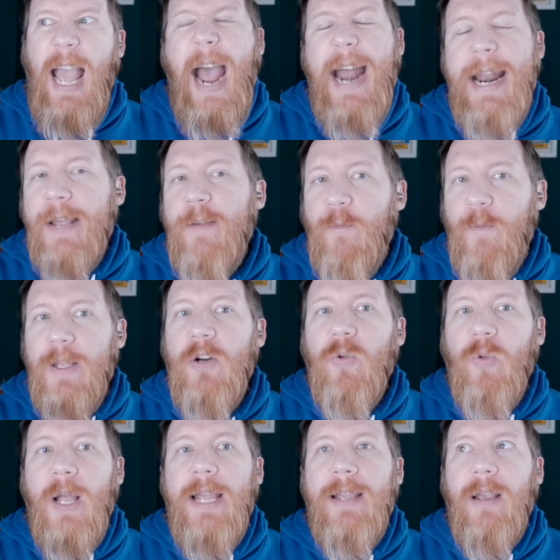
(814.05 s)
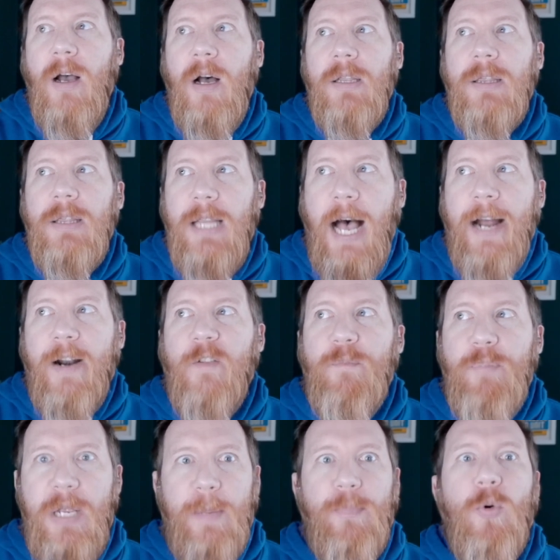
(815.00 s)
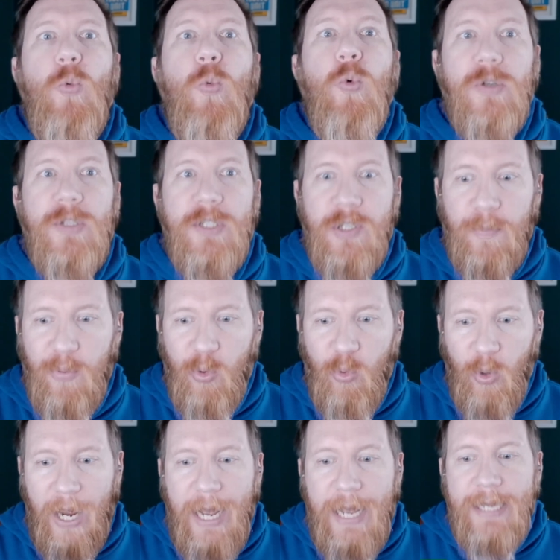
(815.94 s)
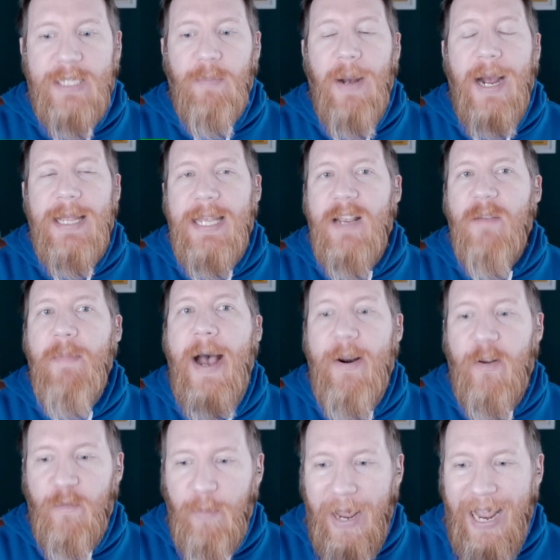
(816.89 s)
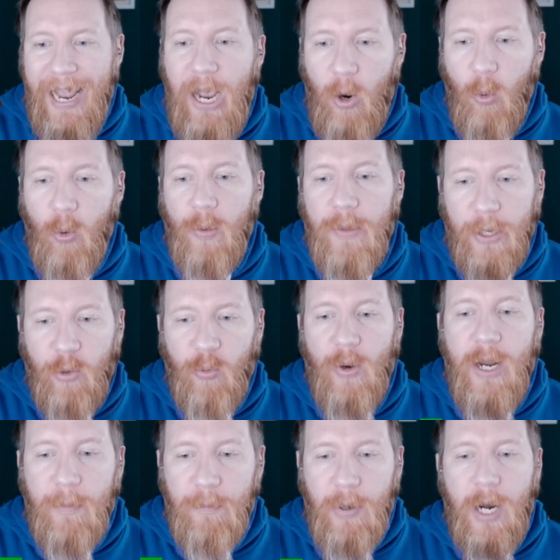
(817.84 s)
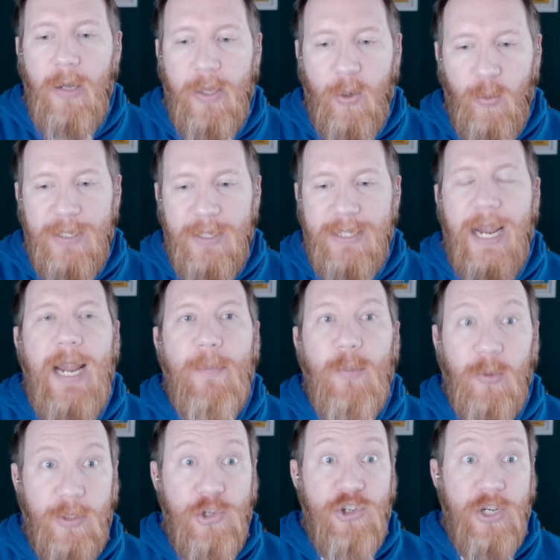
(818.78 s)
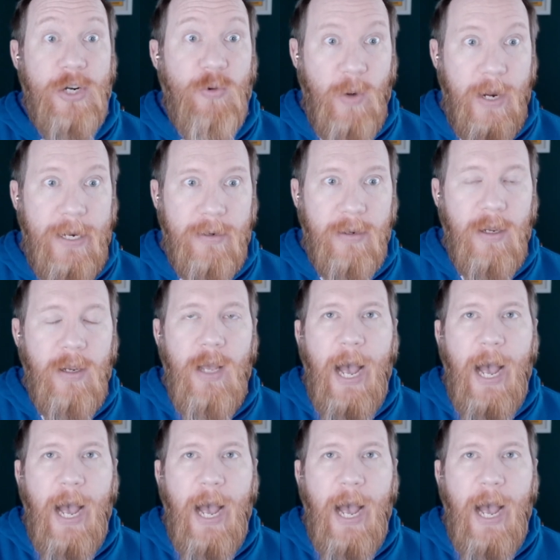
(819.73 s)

and I feel like a lot of people were surprised by the amount of power that Graham Pauly was able to generate.